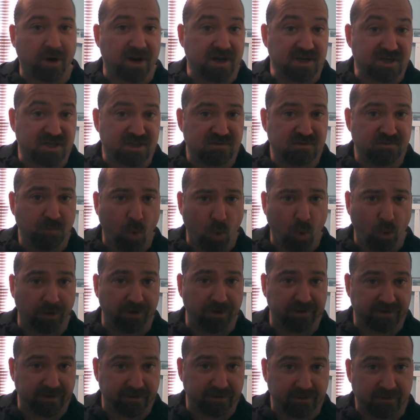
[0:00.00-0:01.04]
a
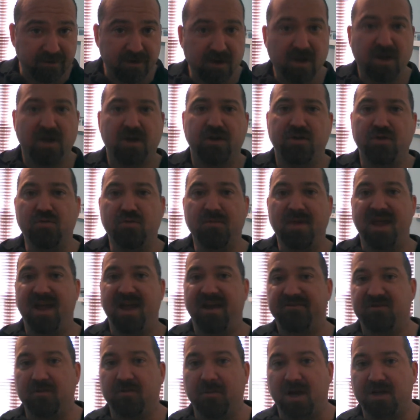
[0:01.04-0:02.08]
sport, you may
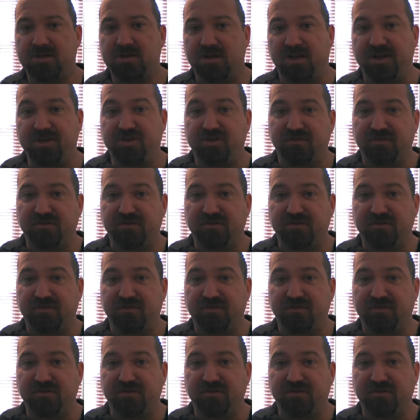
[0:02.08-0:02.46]
have to modulate